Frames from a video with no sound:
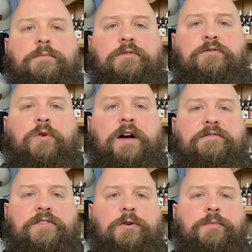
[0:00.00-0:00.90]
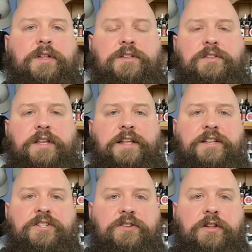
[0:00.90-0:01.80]
before I film this, it
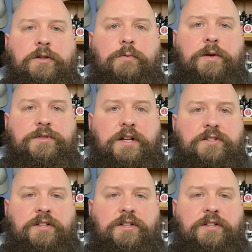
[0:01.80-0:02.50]
is still on the website.